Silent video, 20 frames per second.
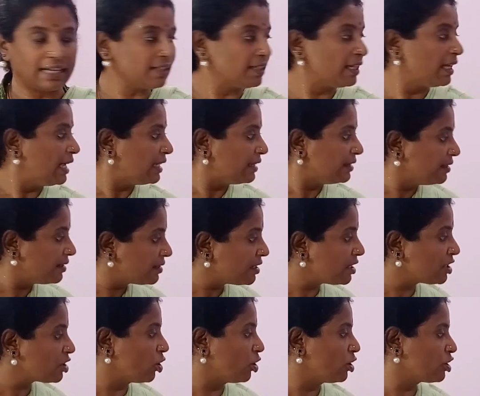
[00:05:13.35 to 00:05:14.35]
right,
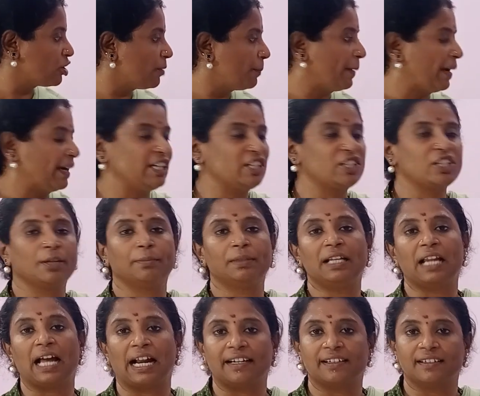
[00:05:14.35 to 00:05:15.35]
this is also
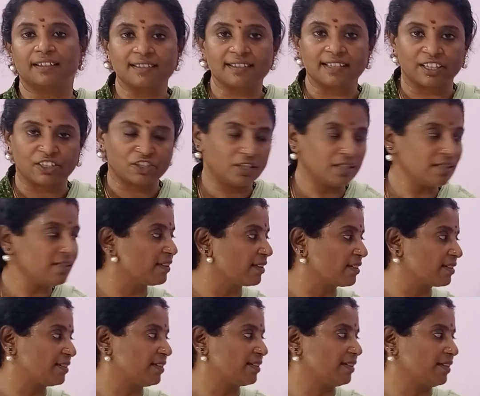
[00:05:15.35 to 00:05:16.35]
punishable under
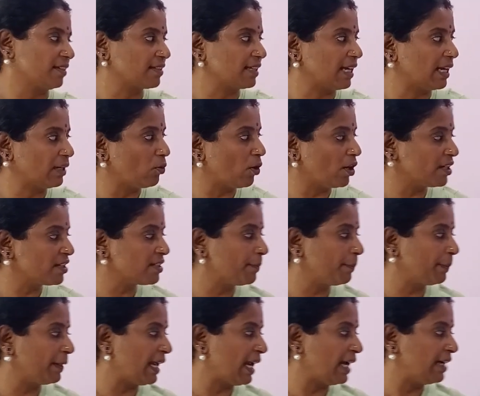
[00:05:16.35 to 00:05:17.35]
section 66. And
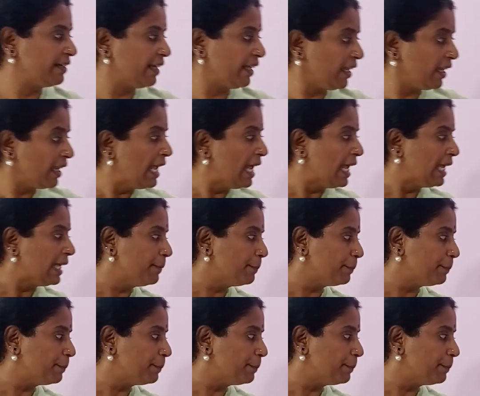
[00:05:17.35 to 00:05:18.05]
what is the penalty?